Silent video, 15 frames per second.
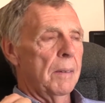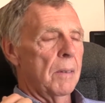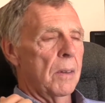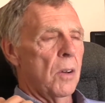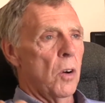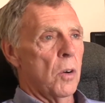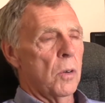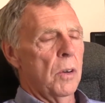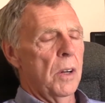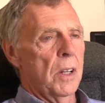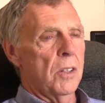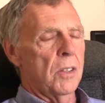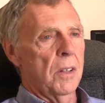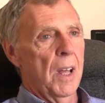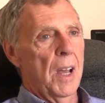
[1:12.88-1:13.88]

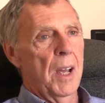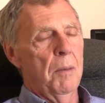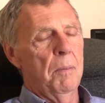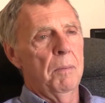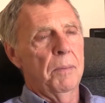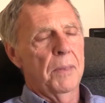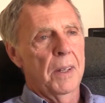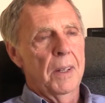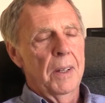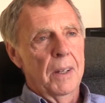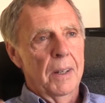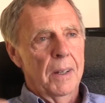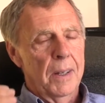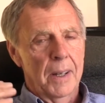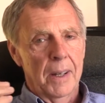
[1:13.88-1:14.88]
Concrete slab,
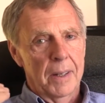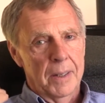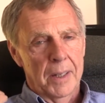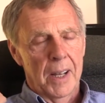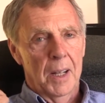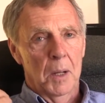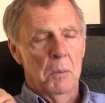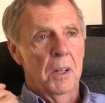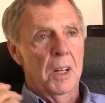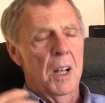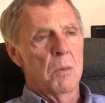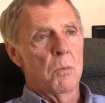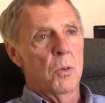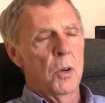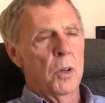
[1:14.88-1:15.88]

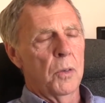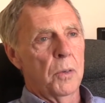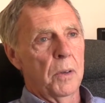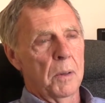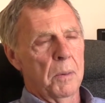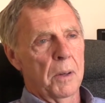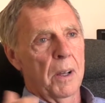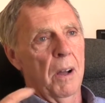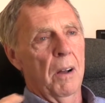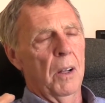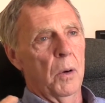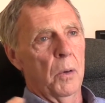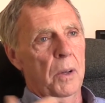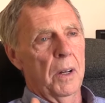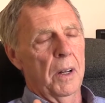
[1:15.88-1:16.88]
aluminium roof with a
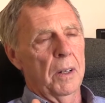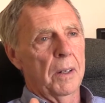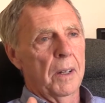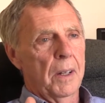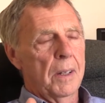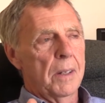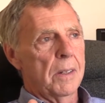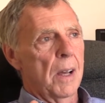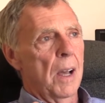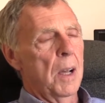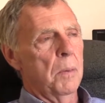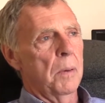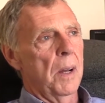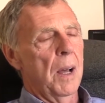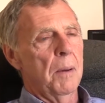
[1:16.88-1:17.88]
pergola in it to
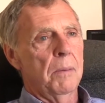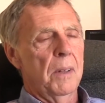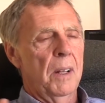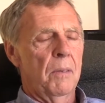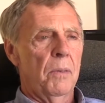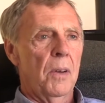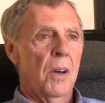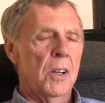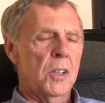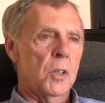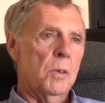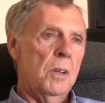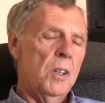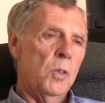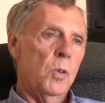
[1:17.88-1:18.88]
open up, and then fly
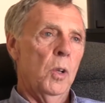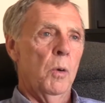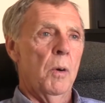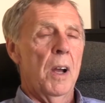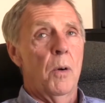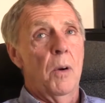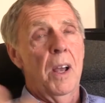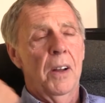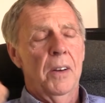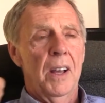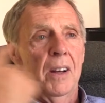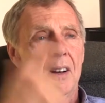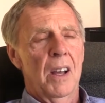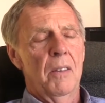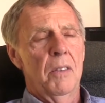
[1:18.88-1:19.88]
screens all the way around
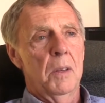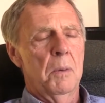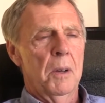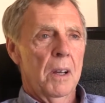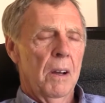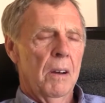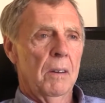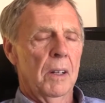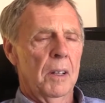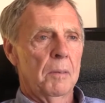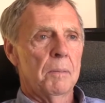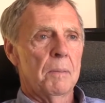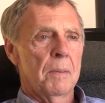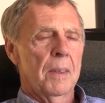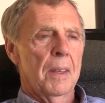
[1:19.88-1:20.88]
and over the pergola.
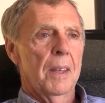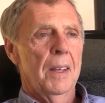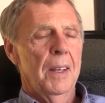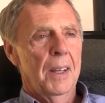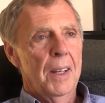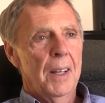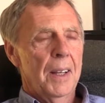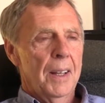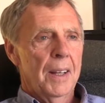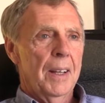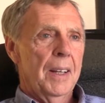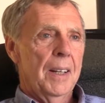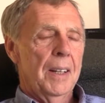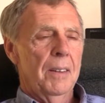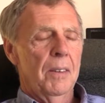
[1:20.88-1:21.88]

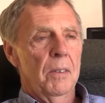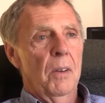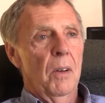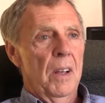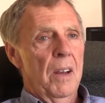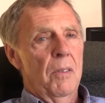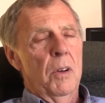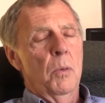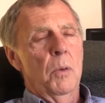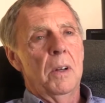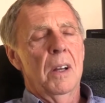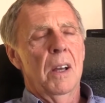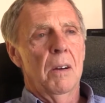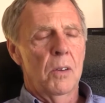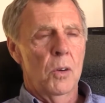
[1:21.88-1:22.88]
And every
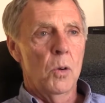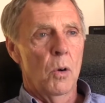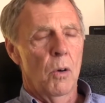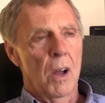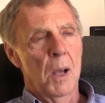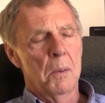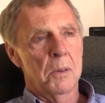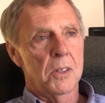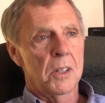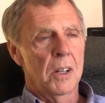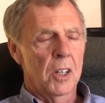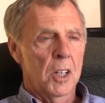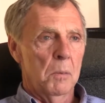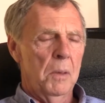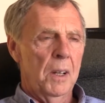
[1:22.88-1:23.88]
window and door open
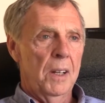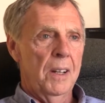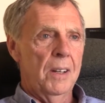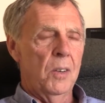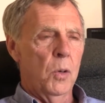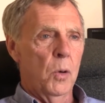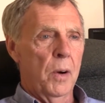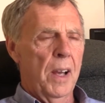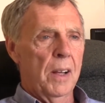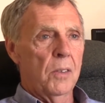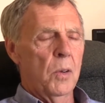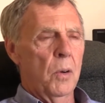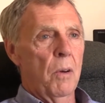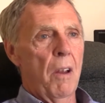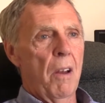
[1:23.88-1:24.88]
so it can be an
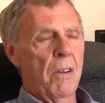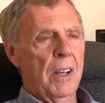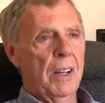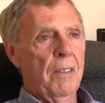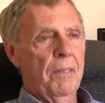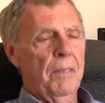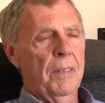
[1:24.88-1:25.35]
indoor-outdoor area.